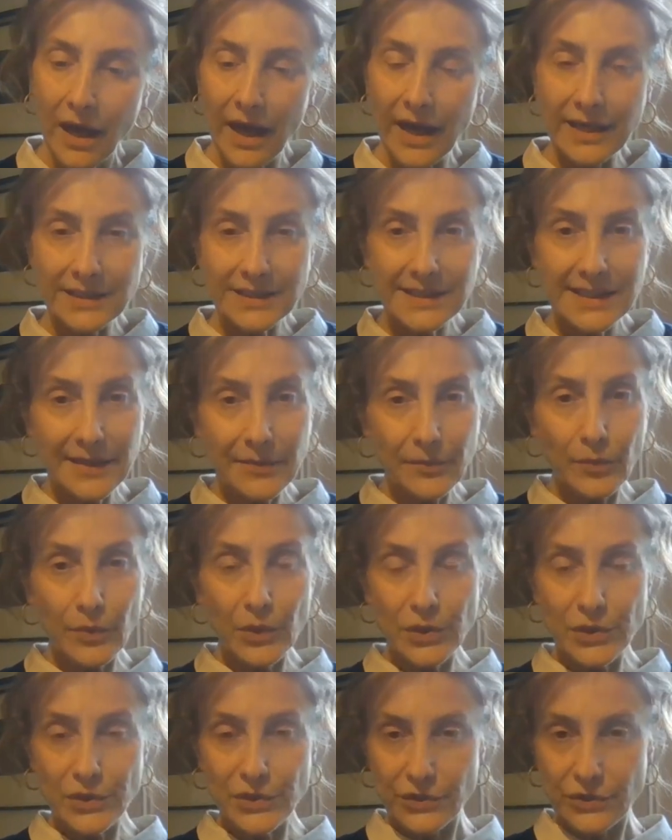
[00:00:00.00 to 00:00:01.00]
Andy
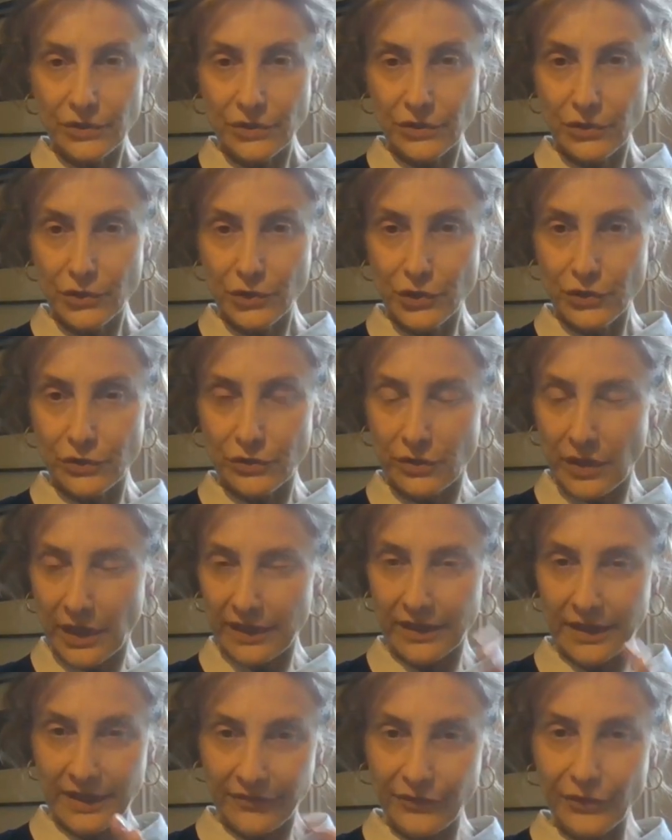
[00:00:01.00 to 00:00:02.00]
would,
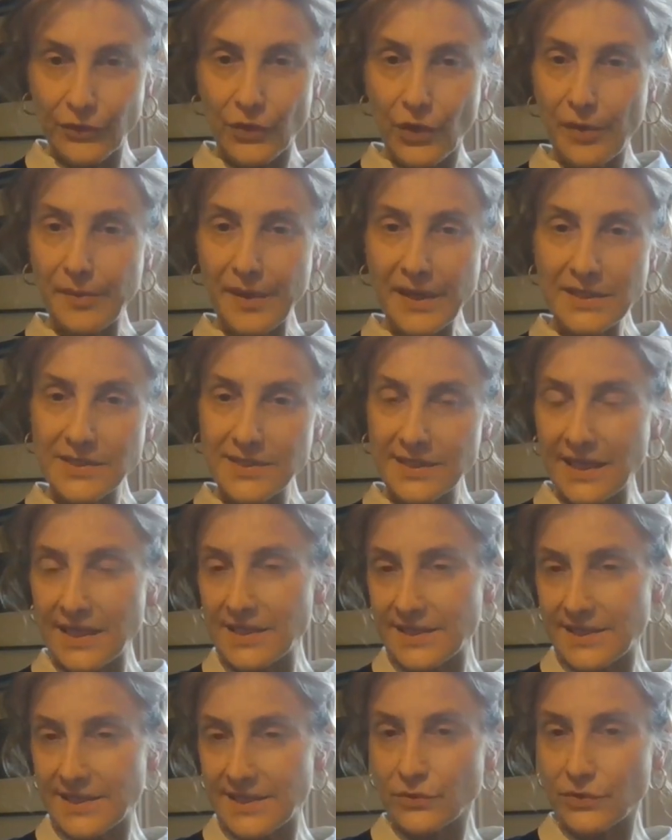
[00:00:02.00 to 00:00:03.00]
if you know about
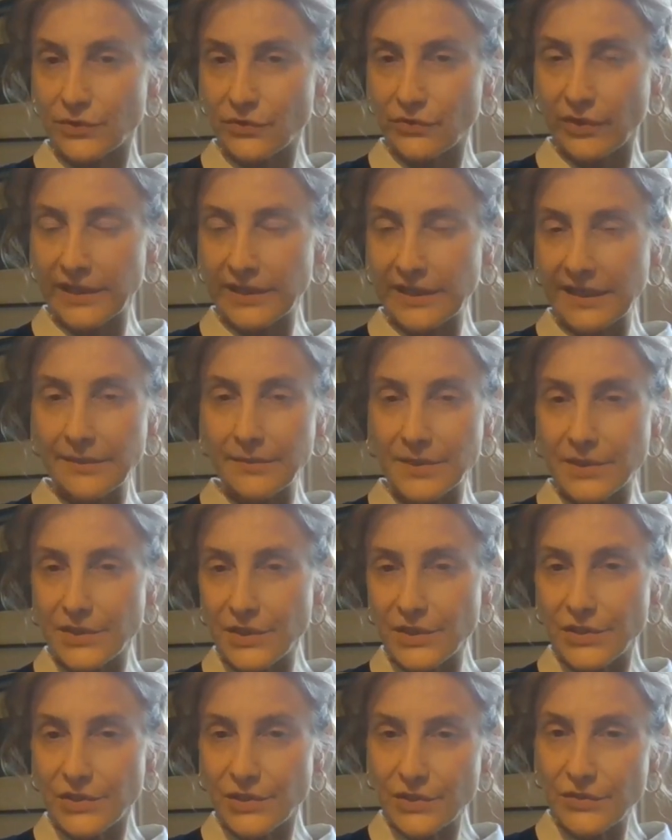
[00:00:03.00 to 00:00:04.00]
silk screening,
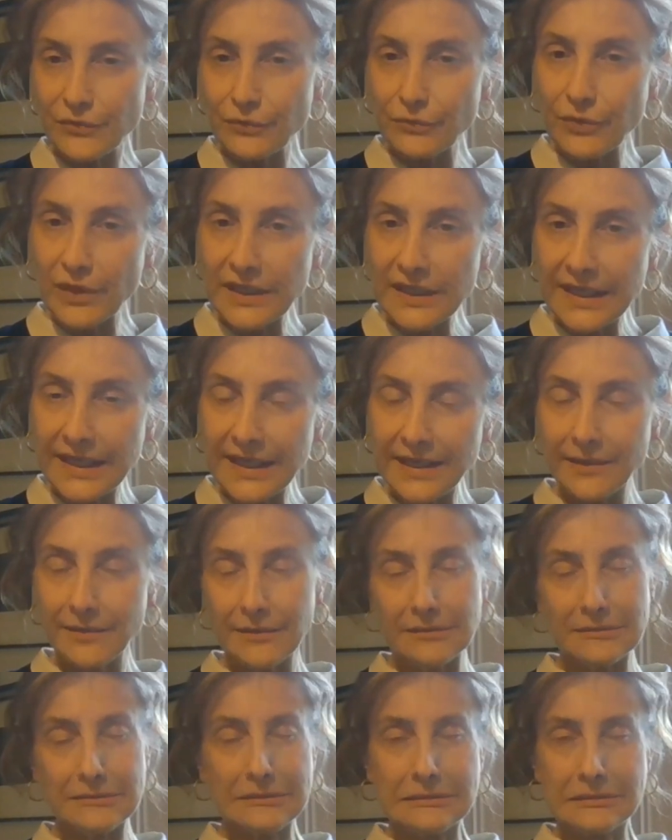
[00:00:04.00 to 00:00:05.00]
which is just
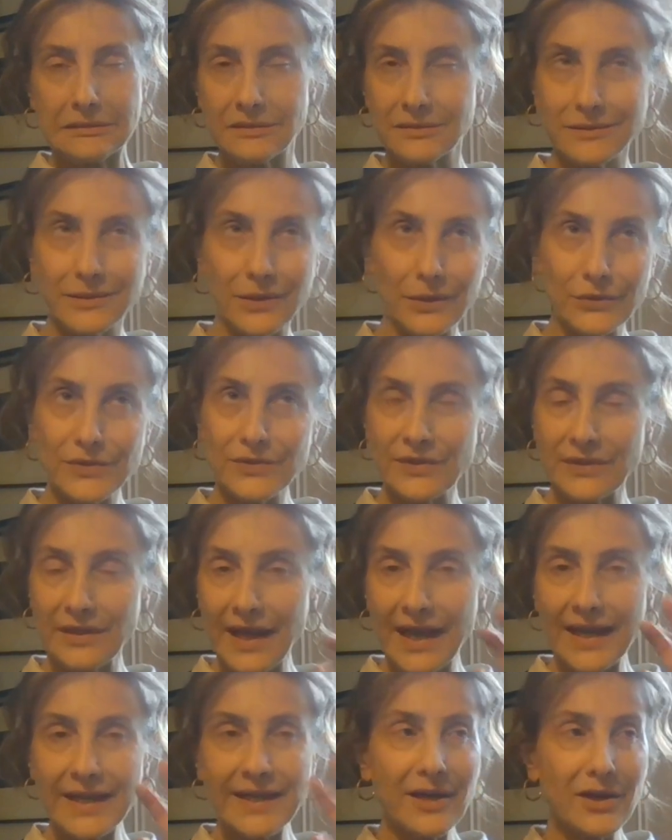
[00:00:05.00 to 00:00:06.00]
really, God,
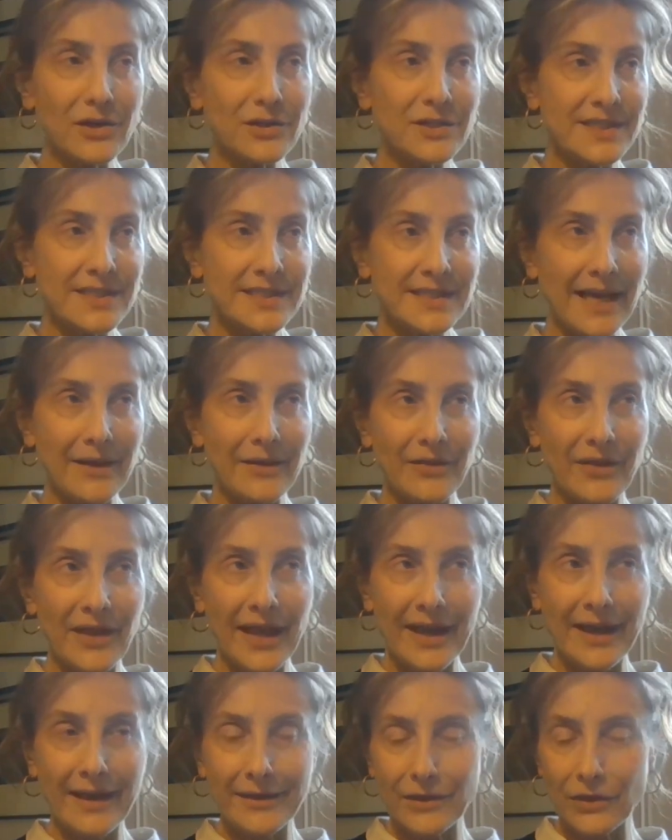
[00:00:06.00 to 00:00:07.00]
any artist out
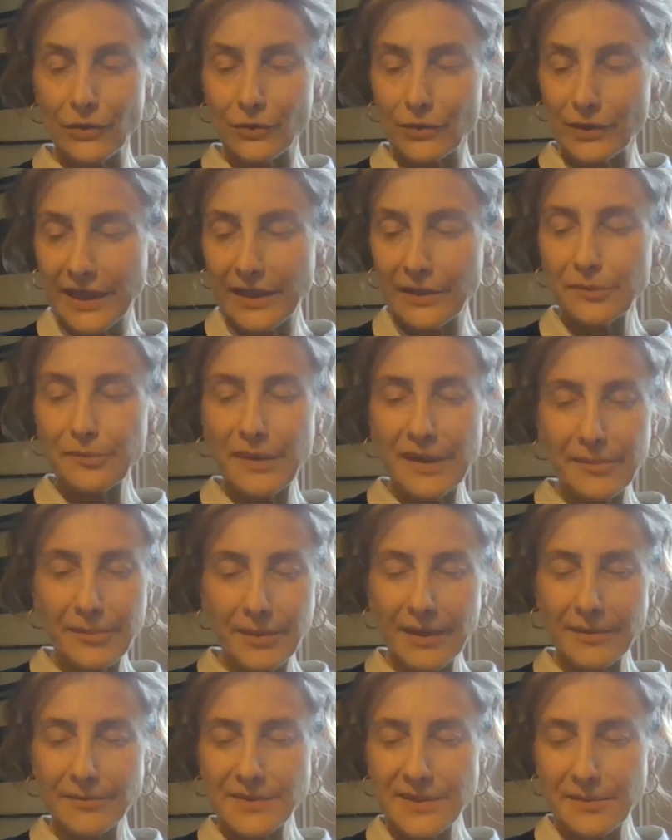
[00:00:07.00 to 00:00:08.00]
there, you'll kill me,
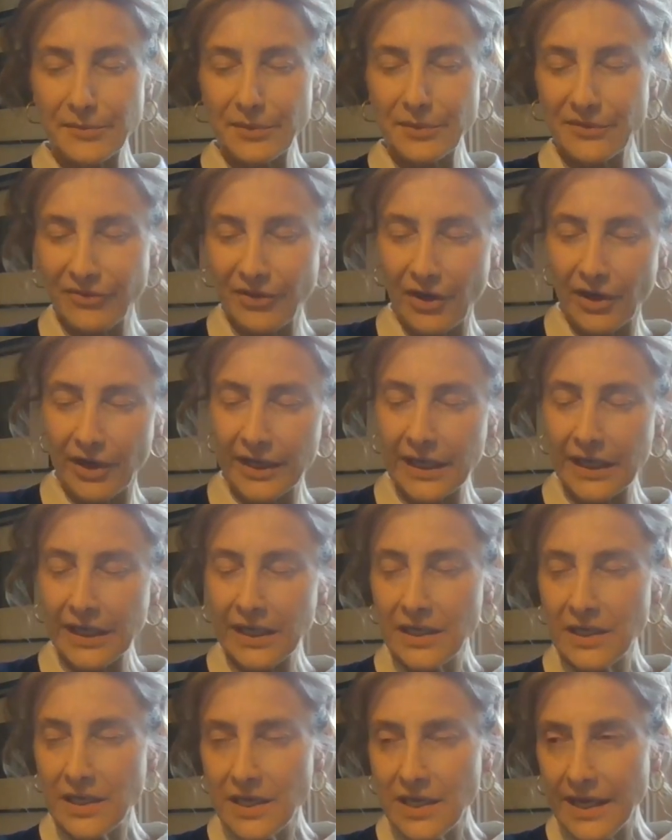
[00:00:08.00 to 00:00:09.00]
but I'm simplifying,
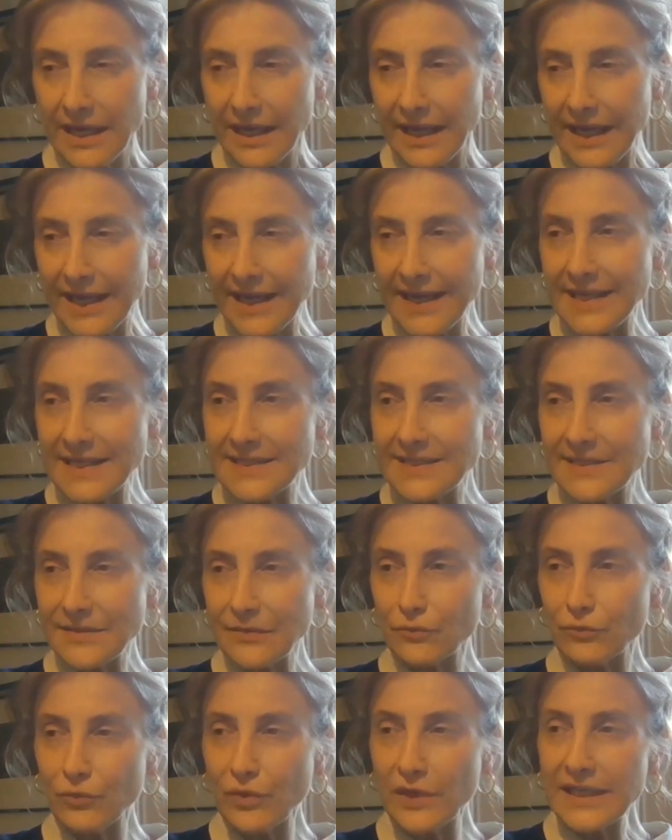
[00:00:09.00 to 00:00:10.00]
is
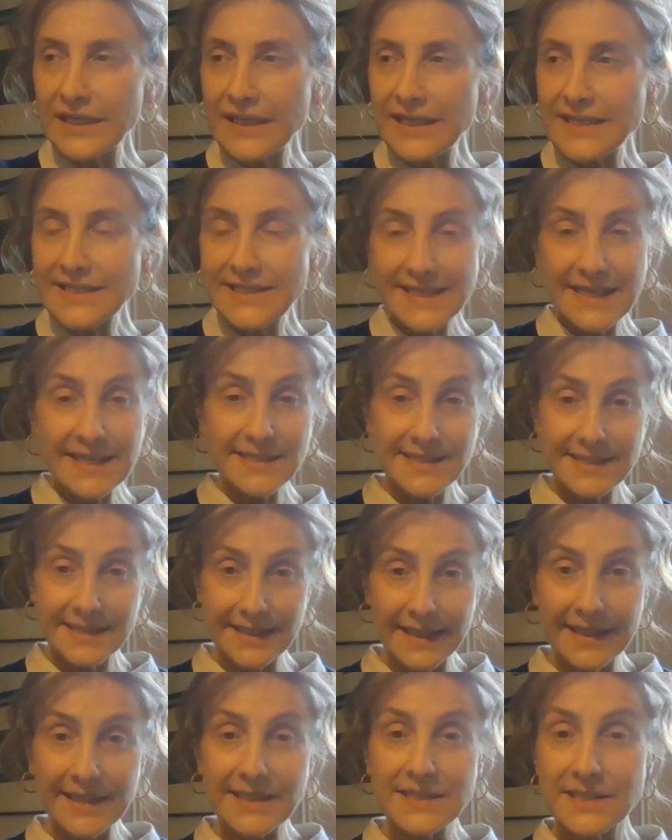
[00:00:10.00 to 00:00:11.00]
really
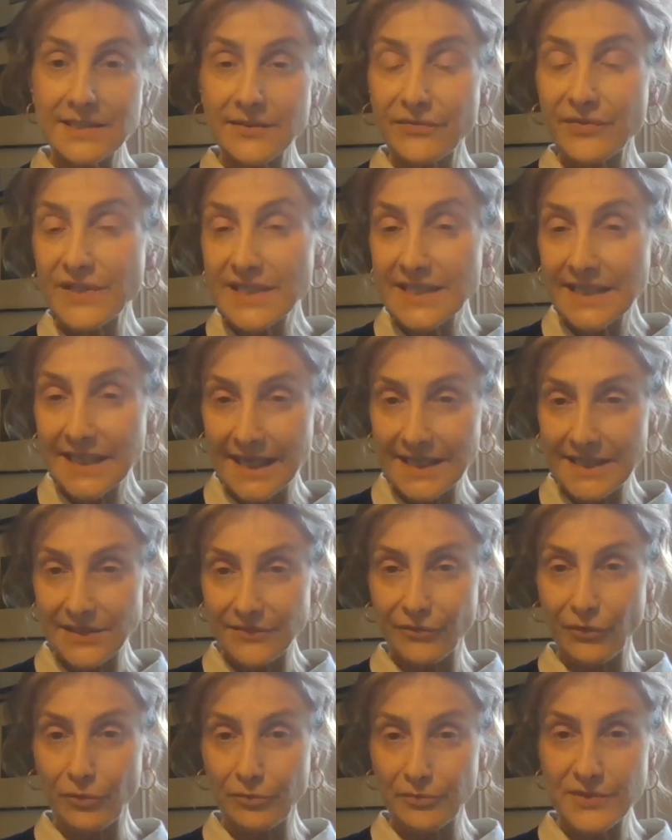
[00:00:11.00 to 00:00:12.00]
stenciling. It's a
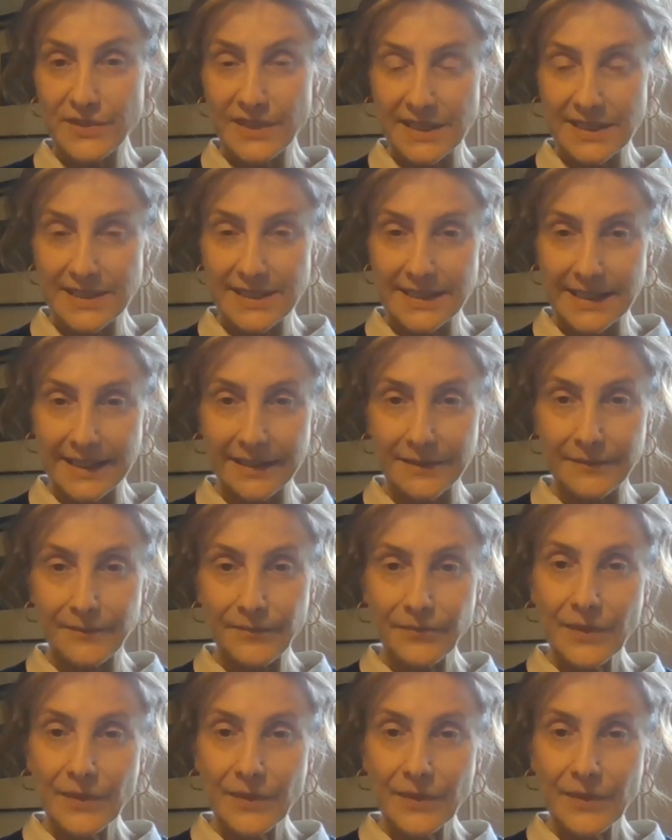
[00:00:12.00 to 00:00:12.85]
sophisticated form of stenciling.